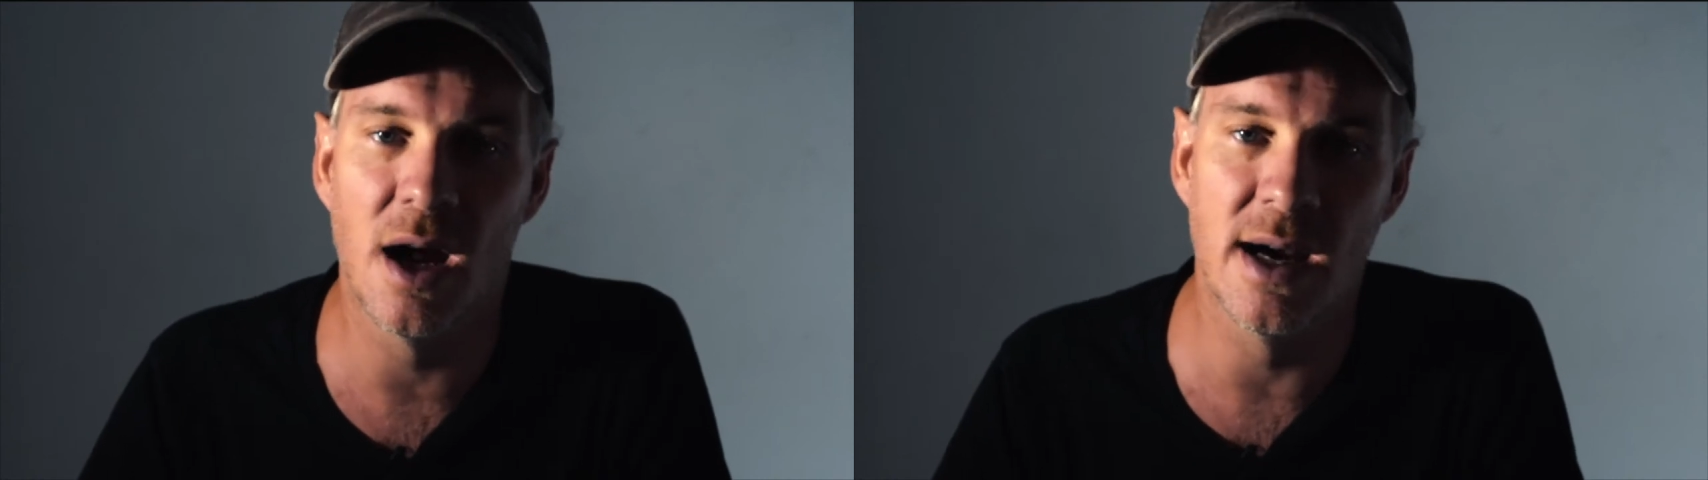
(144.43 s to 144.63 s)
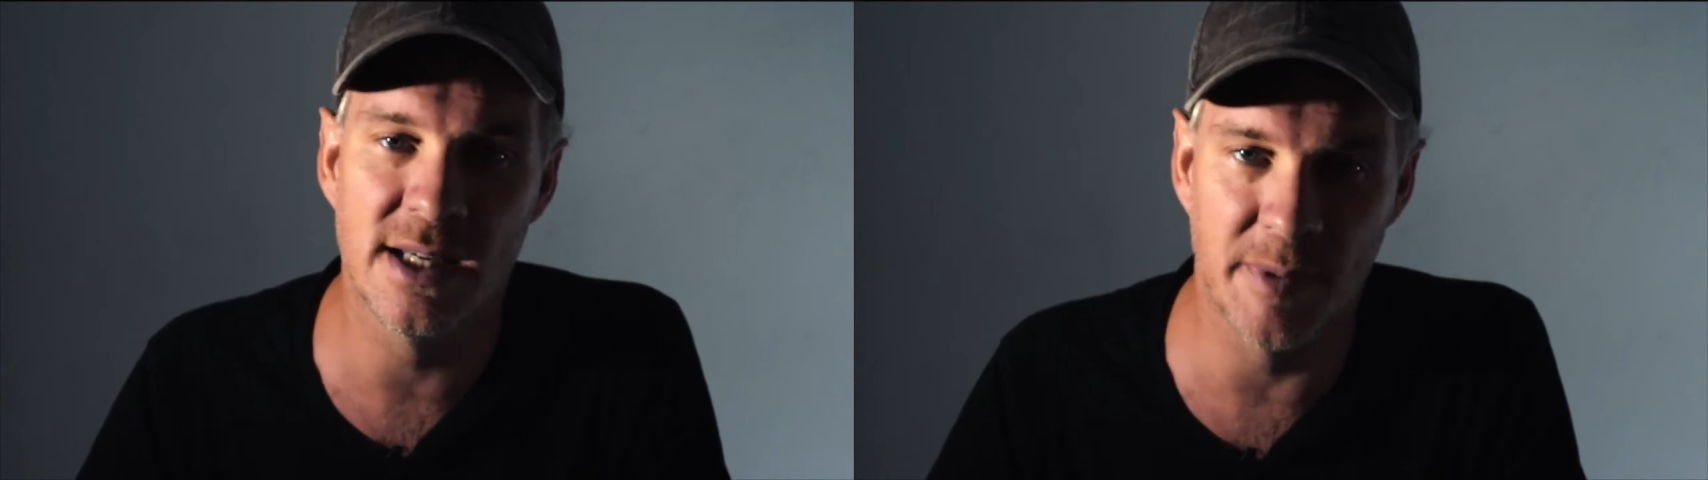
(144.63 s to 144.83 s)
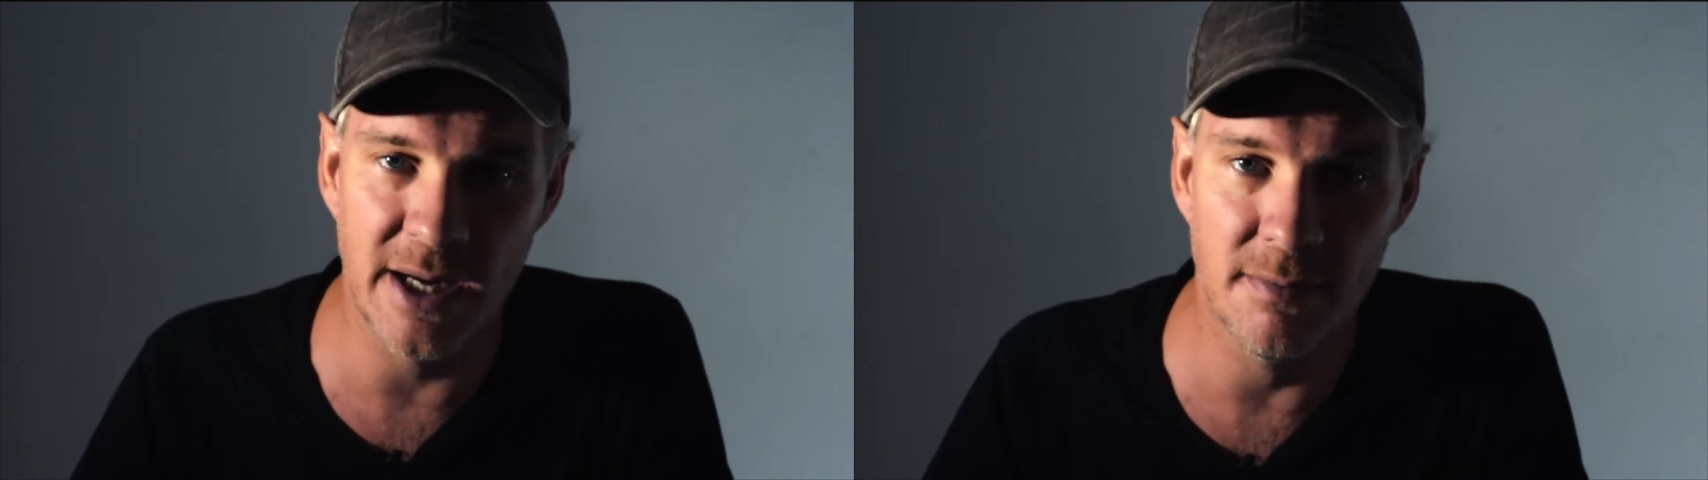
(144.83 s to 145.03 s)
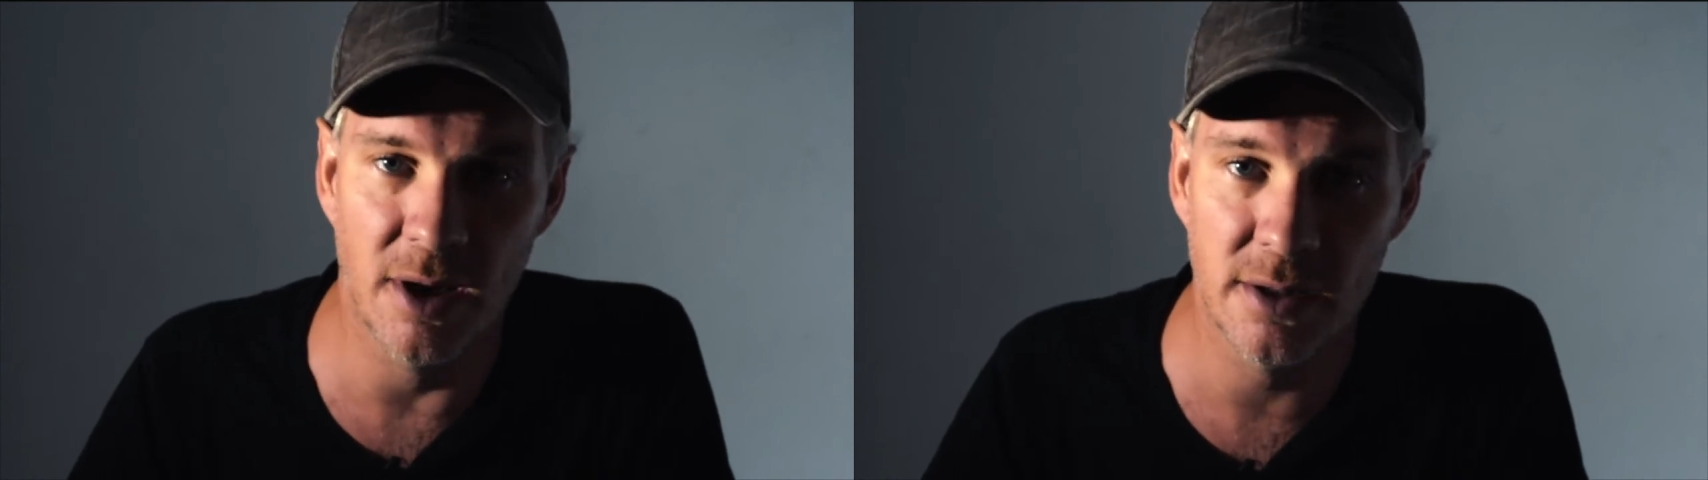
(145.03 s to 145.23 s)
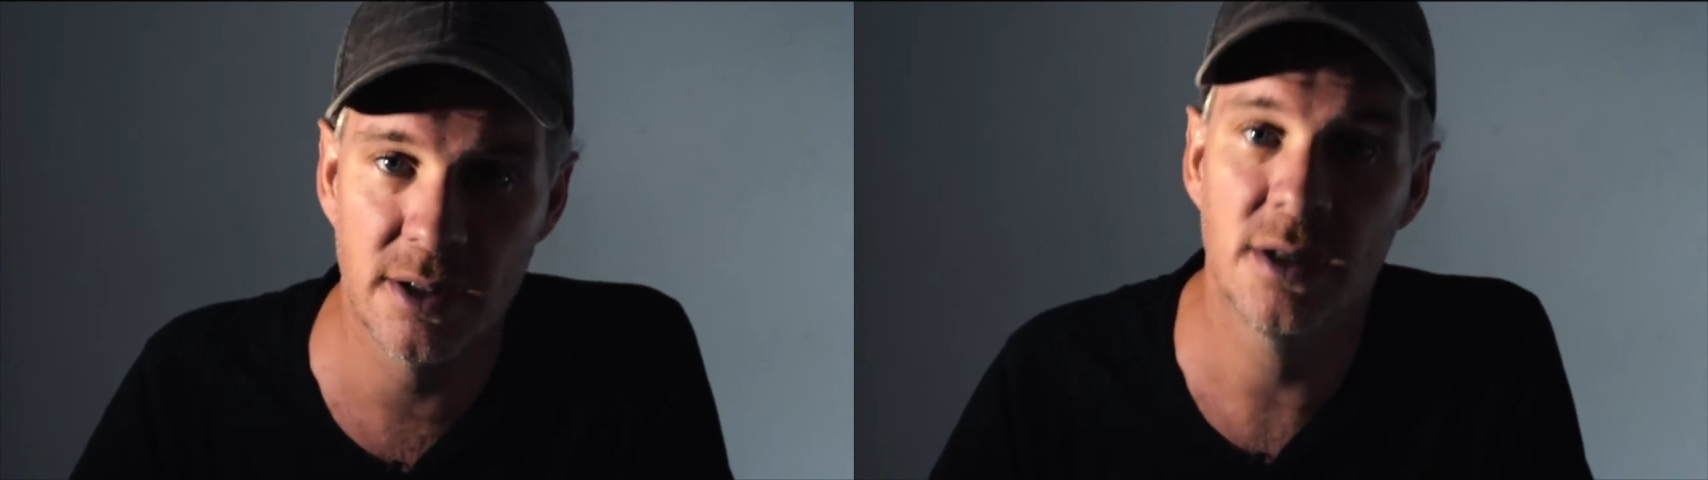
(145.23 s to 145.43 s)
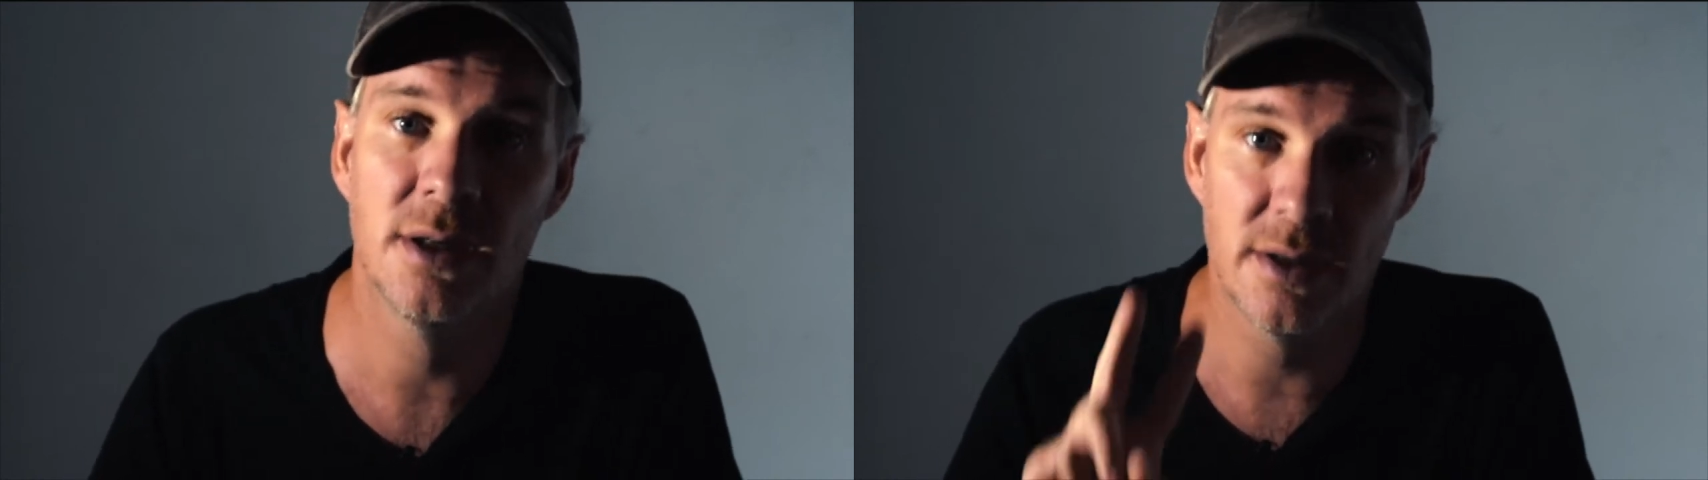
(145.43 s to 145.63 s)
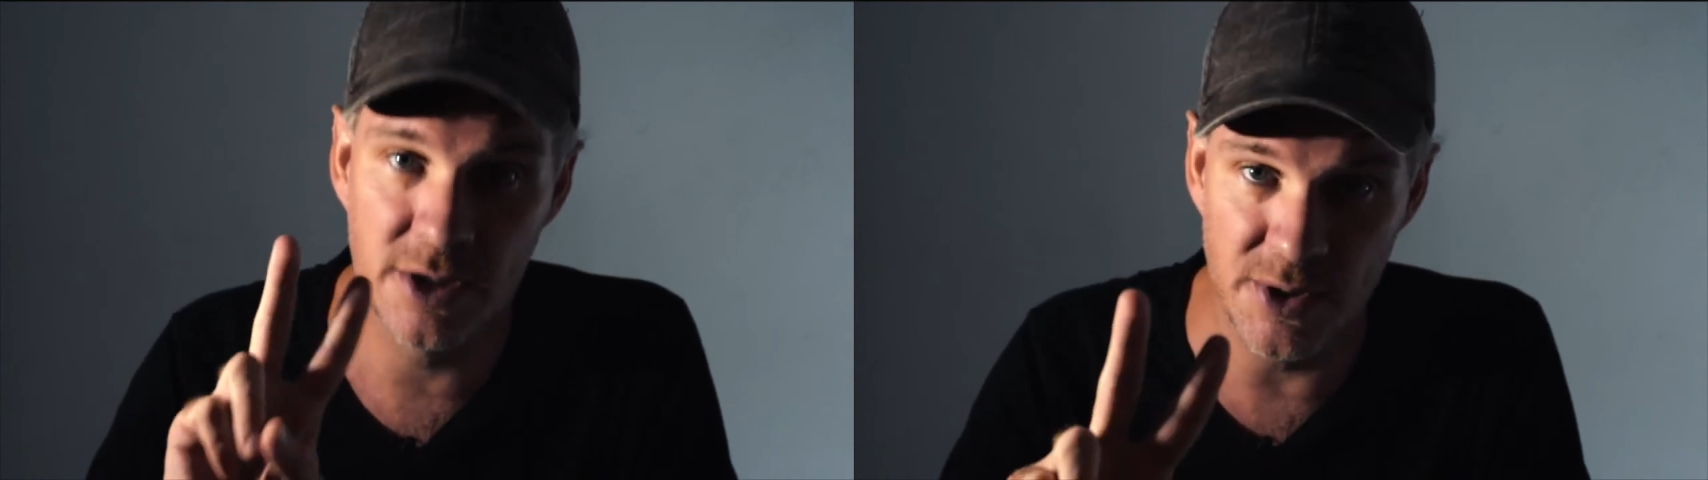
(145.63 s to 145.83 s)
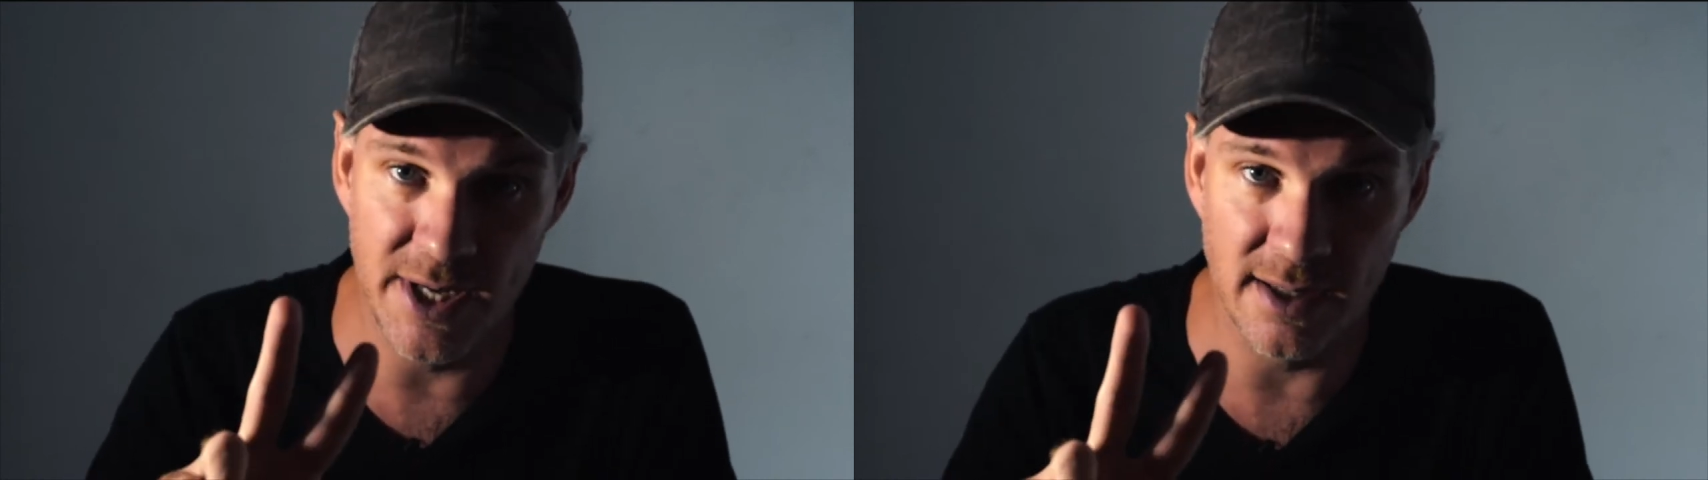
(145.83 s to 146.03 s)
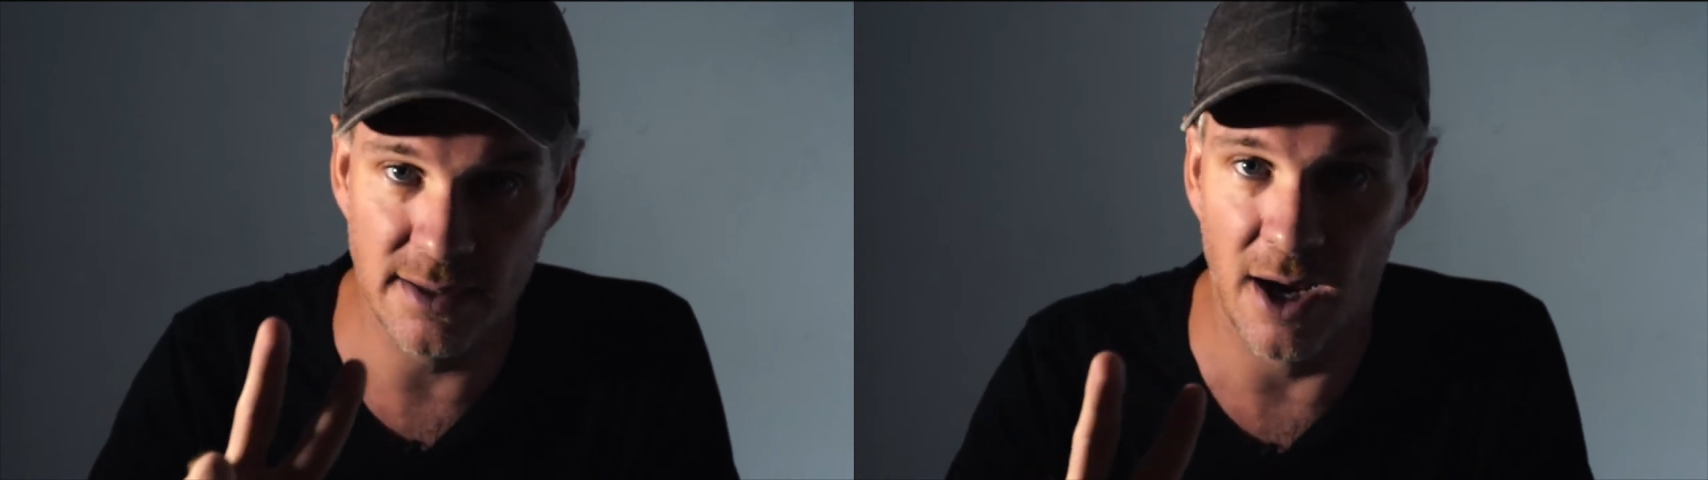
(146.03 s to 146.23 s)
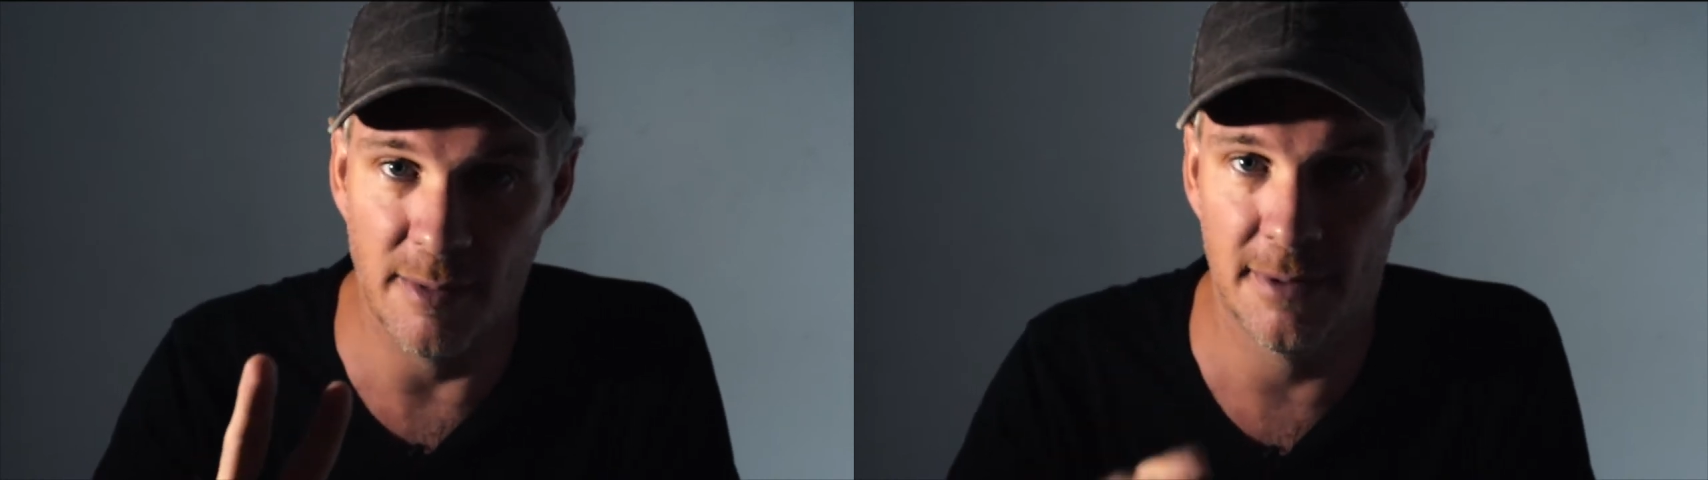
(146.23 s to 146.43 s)
high speed mode. 2-second
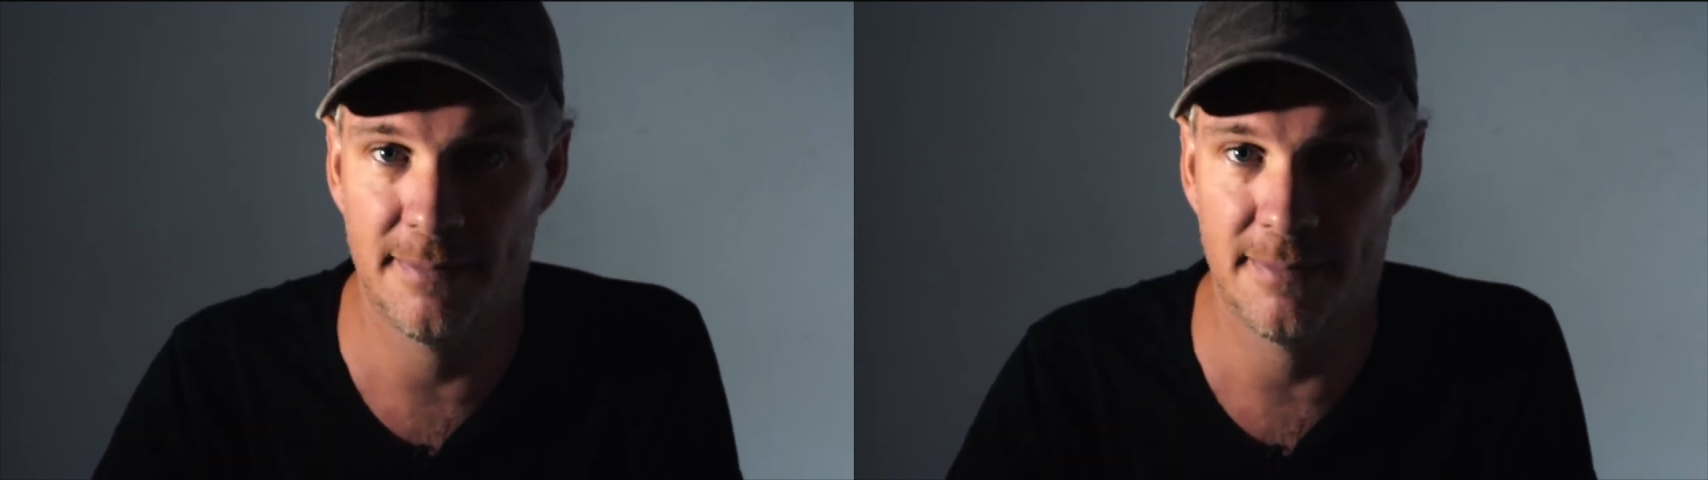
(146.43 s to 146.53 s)
timer.